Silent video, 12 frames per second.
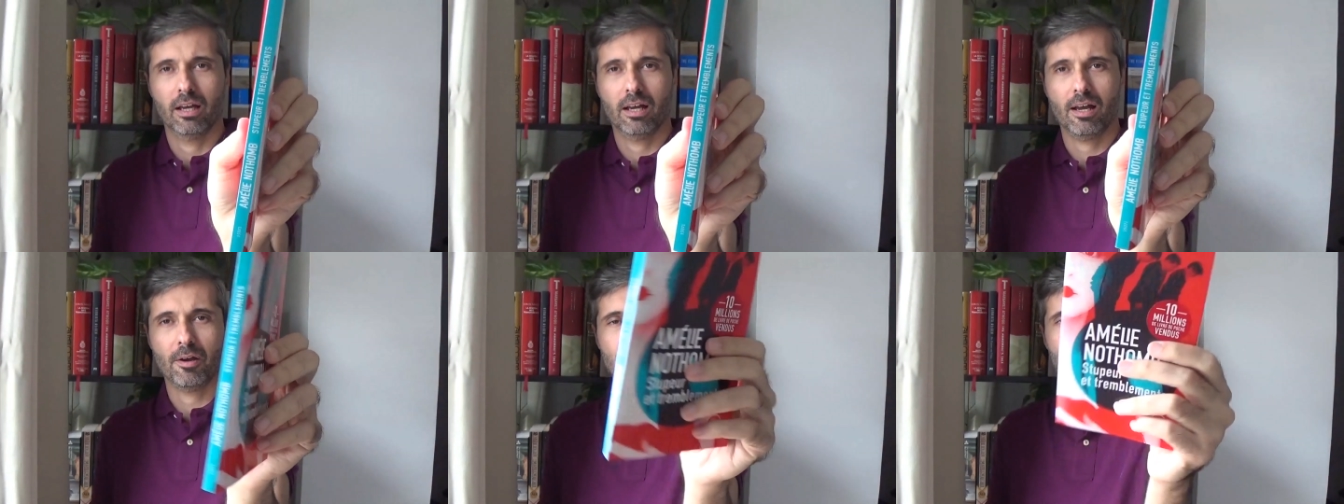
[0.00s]

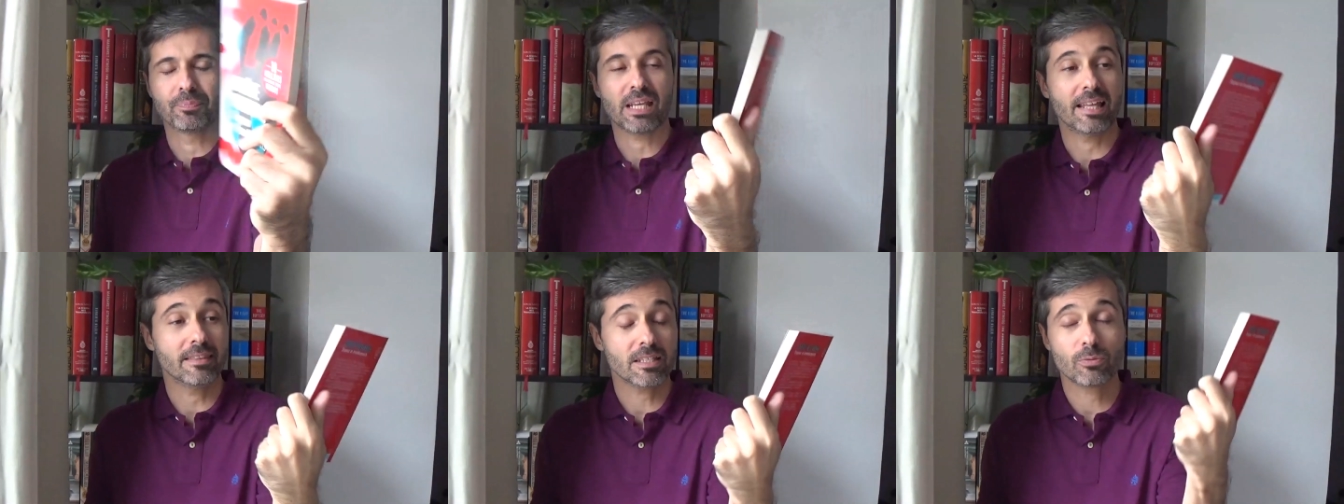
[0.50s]

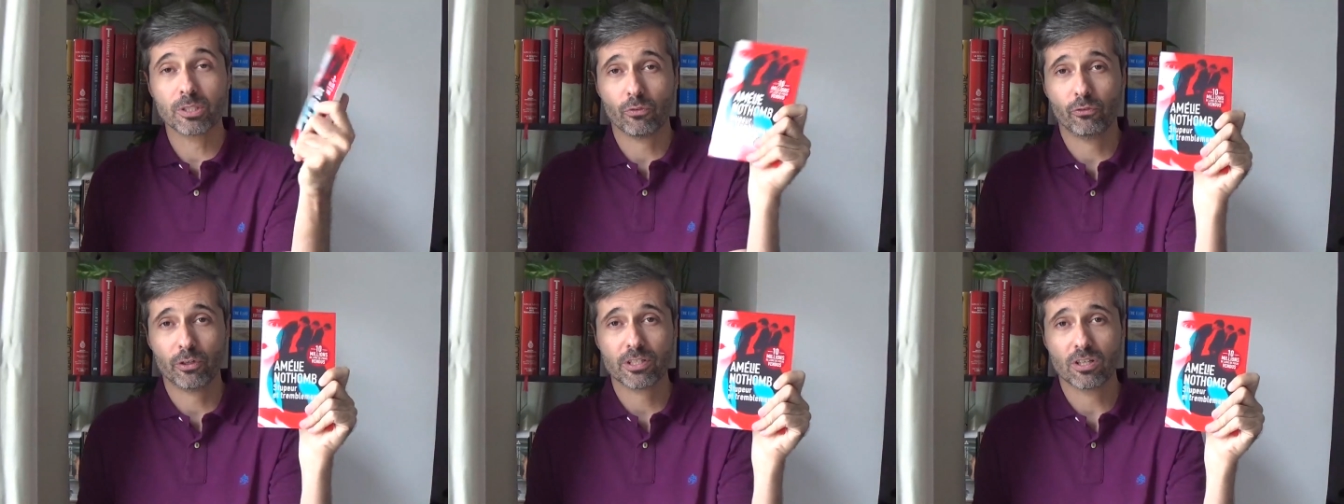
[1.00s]
And this was her
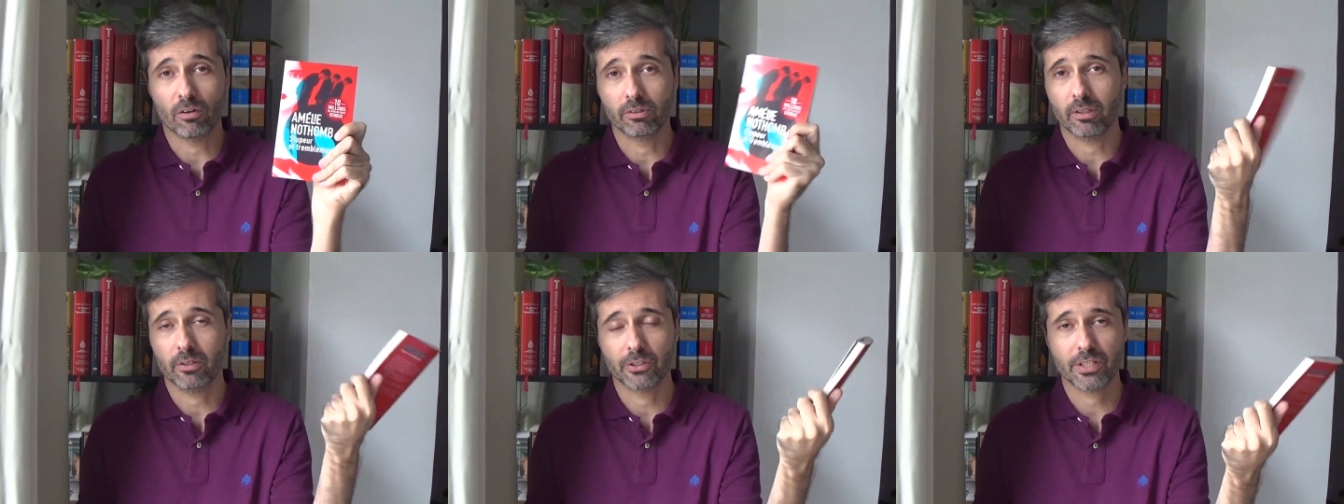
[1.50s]
first
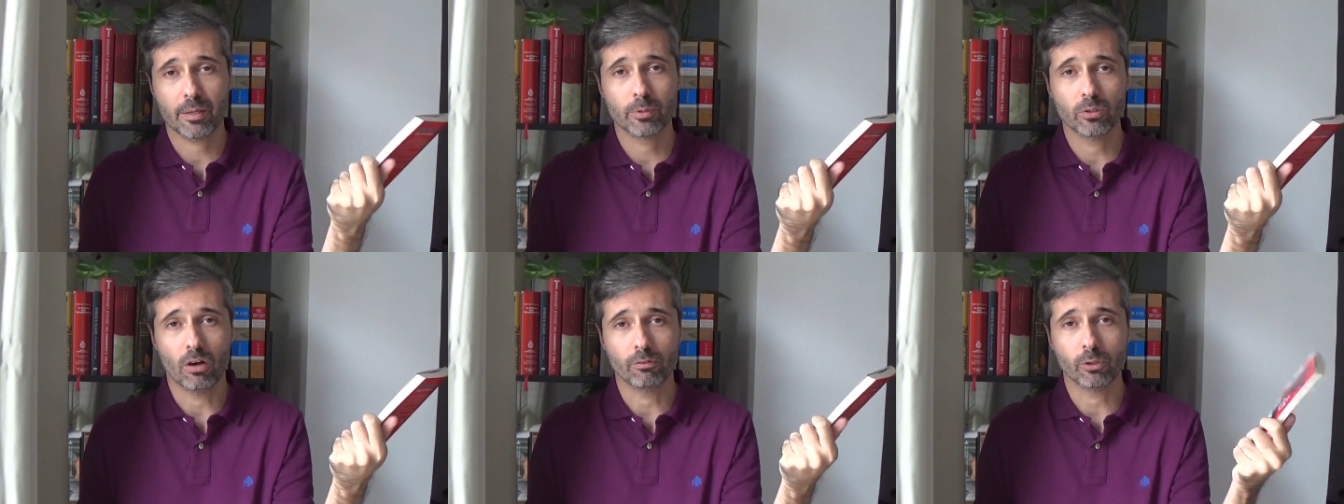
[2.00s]
novel, her
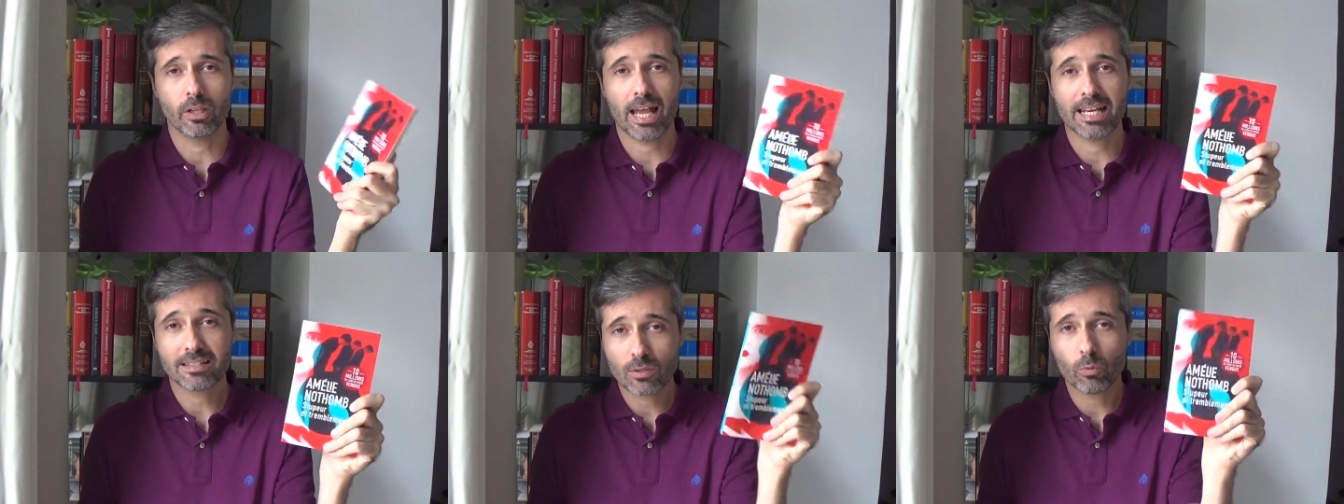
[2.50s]
debut novel,
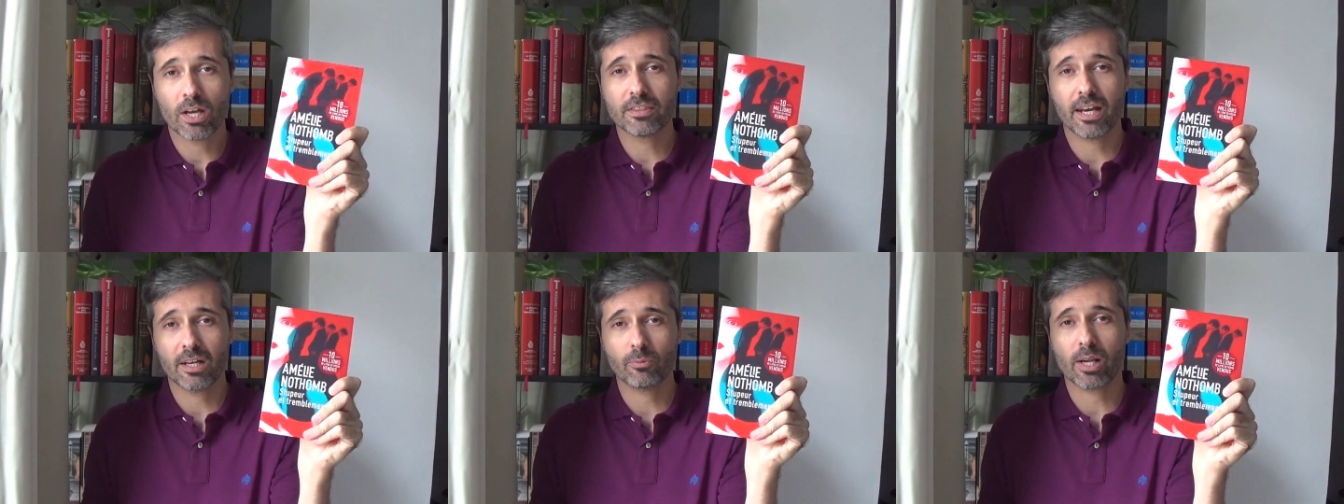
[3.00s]
and it's a one
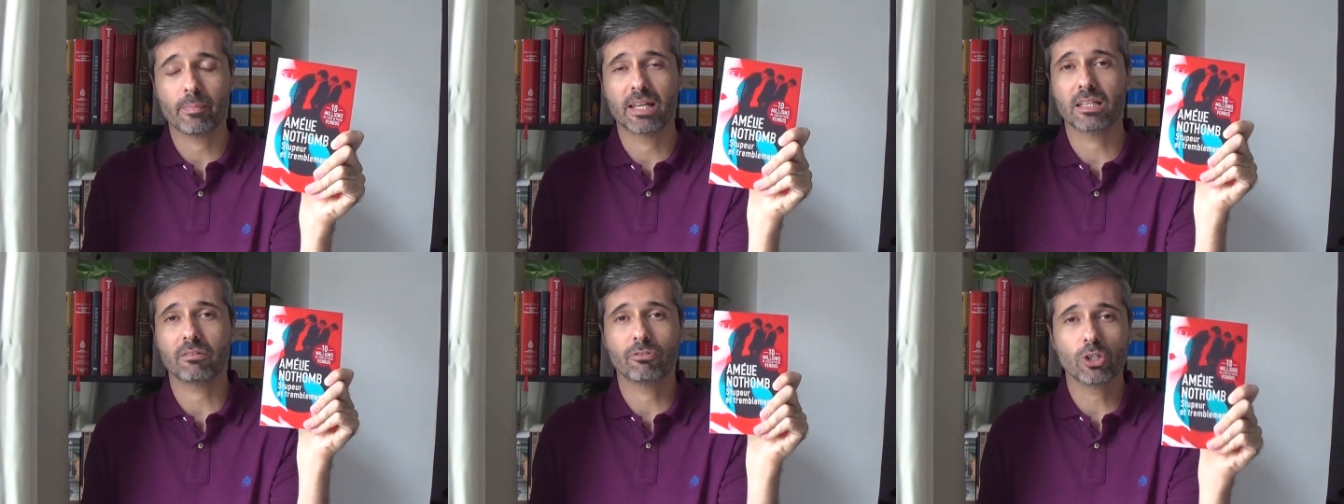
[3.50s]
that I
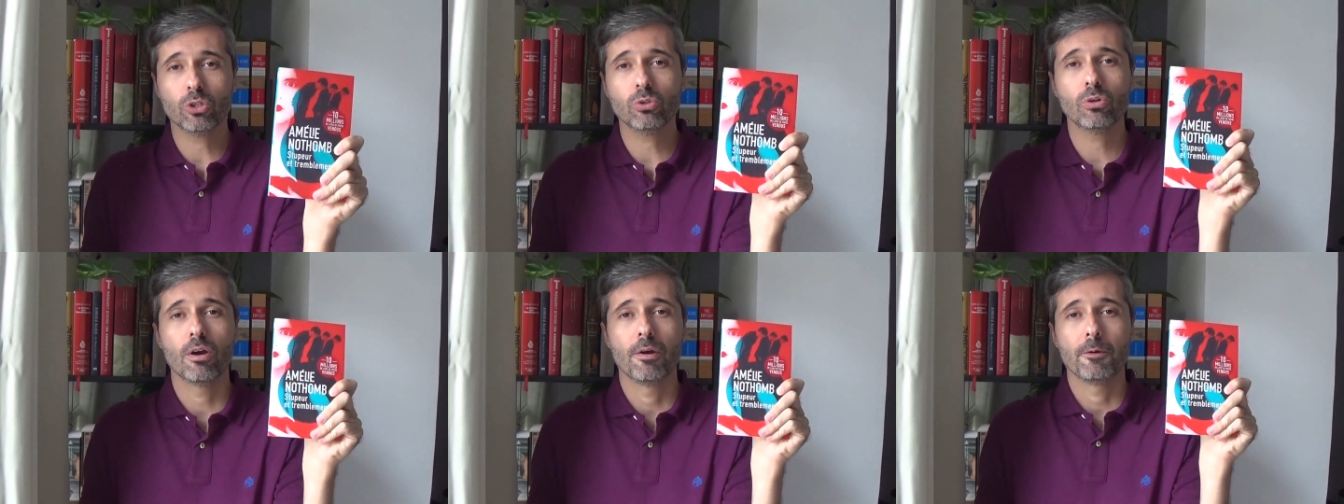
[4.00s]
recommend. If you've